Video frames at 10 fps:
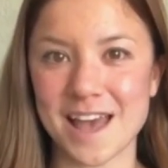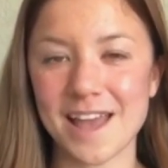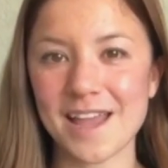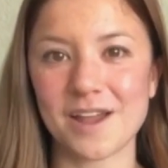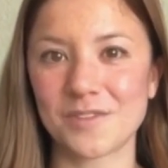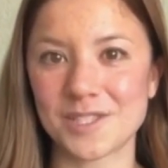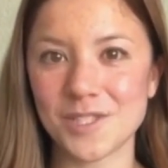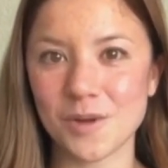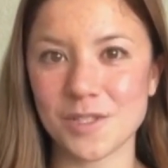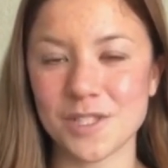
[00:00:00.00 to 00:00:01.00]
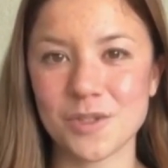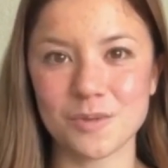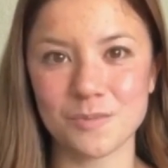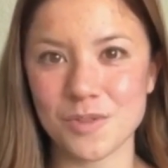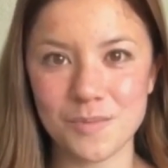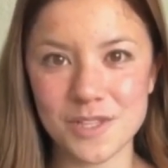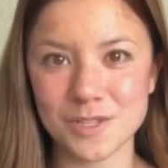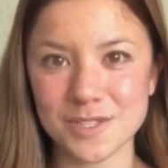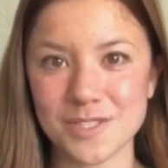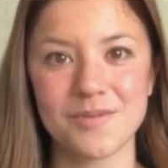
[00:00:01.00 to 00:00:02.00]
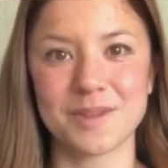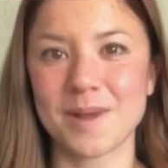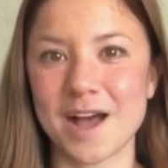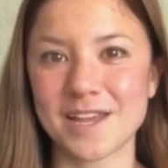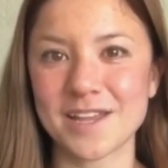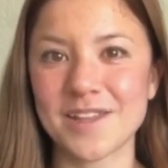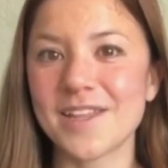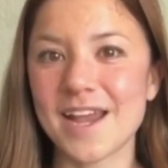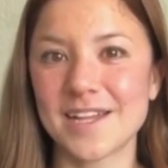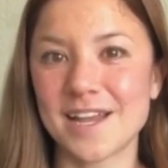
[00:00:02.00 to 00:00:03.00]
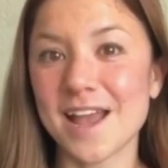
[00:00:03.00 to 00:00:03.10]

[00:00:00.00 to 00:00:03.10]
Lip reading: carefully chosen to remove pollutants from the pineal gland